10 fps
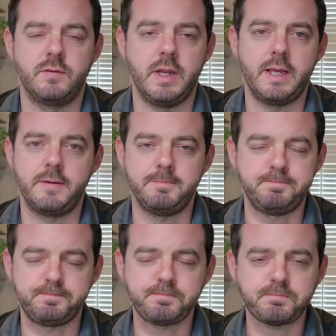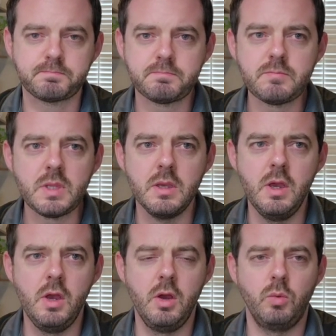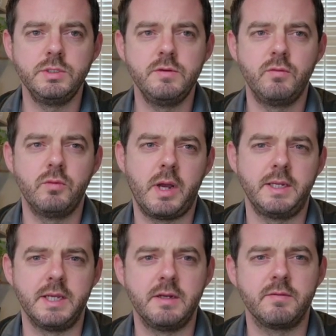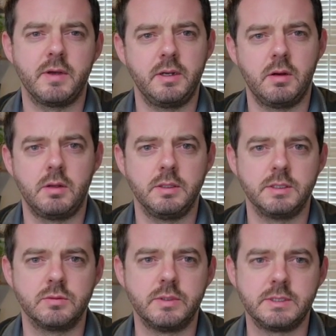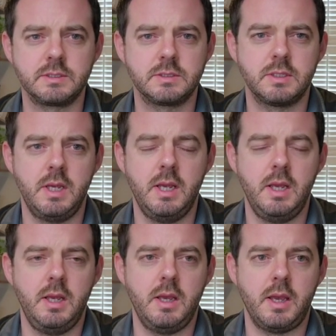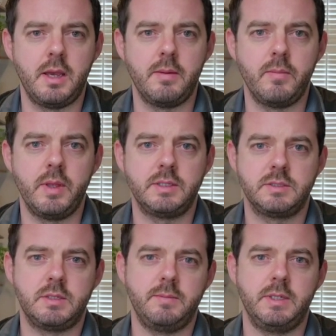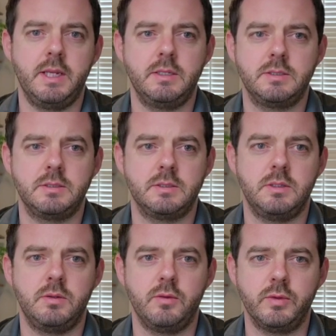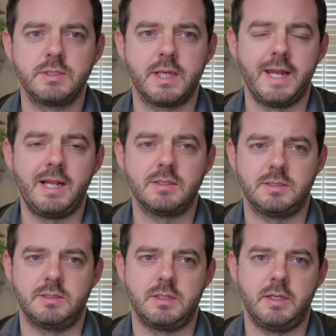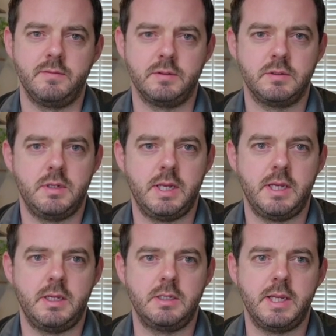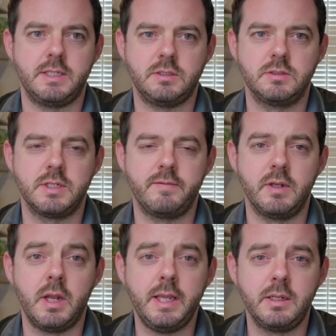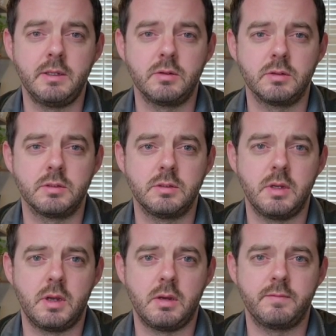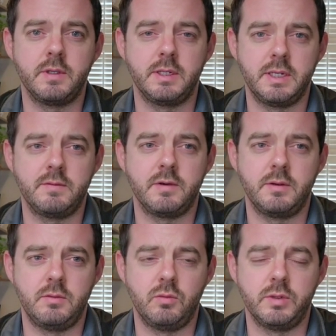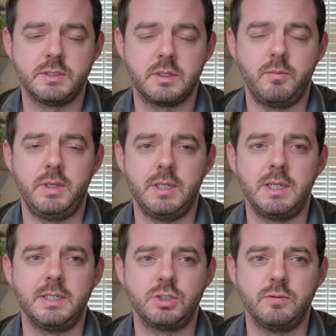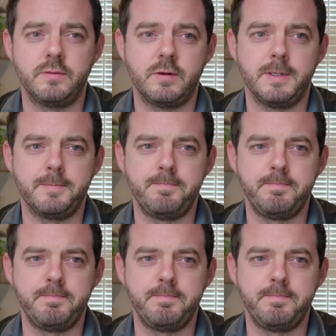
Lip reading: that? Once you've identified all these risks, it's time to get into the risk analysis side of it and asking yourself the likelihood of the identified risk being an issue for you.